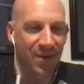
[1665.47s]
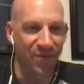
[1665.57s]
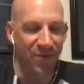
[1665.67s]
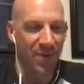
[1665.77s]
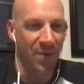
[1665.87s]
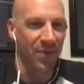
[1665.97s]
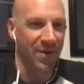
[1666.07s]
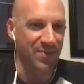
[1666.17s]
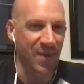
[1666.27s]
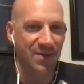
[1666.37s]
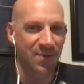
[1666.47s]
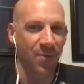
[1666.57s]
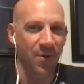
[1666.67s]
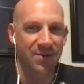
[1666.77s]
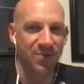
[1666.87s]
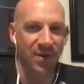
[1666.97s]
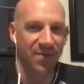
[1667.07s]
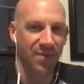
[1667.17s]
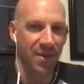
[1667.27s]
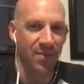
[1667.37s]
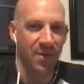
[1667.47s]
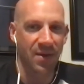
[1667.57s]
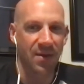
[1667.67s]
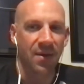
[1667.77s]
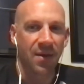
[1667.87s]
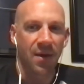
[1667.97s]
football players, basketball players, whatever it may be.